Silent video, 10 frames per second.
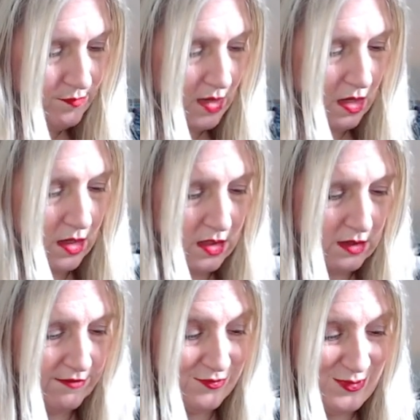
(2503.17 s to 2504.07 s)
uh,
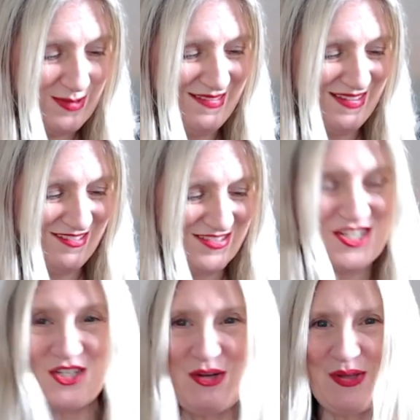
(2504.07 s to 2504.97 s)
for it to
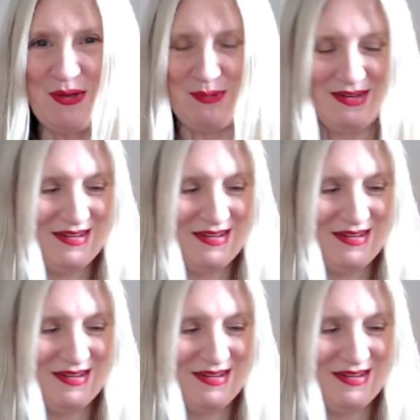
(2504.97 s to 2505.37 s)
show you.